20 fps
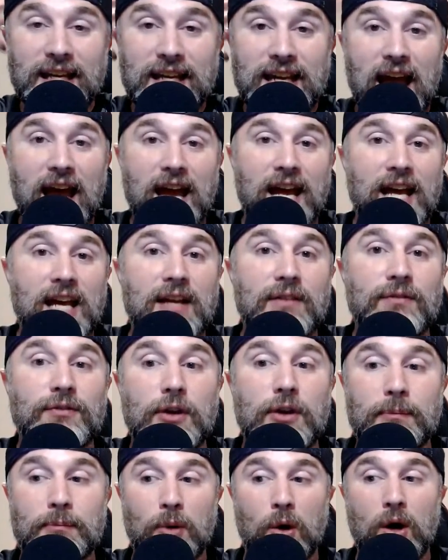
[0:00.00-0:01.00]
gave
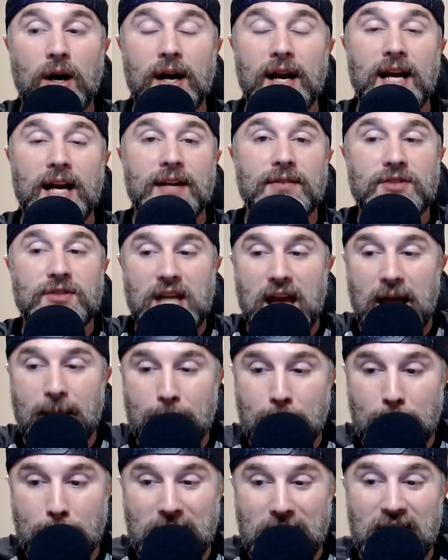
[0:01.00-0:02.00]
the Braves a
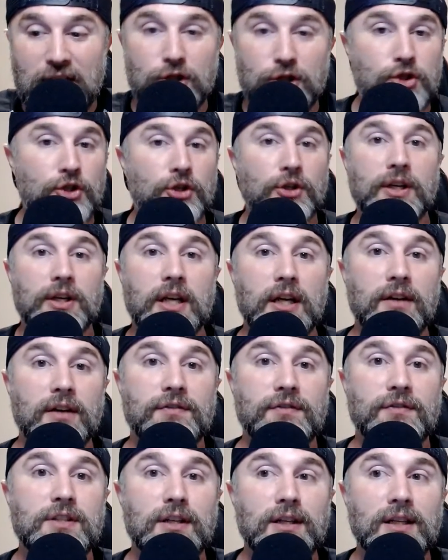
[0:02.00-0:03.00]
major
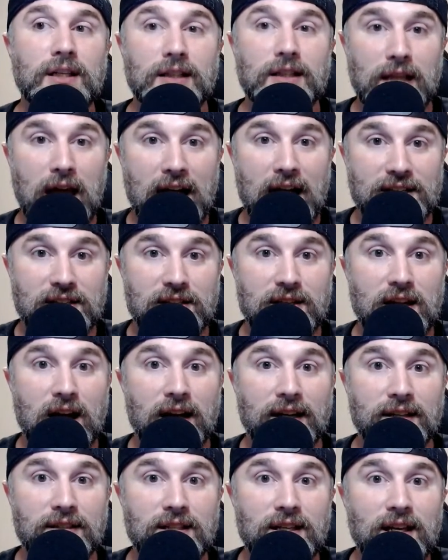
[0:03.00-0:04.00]
gift last
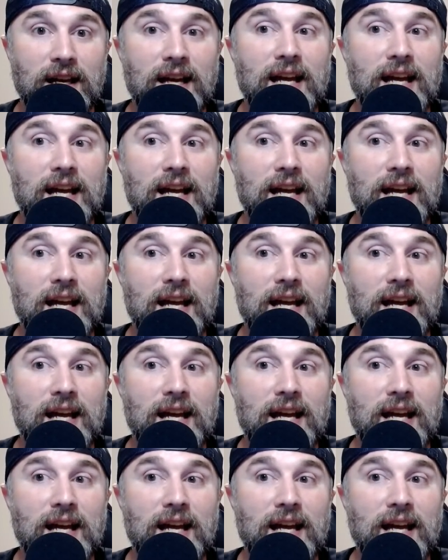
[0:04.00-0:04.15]
night.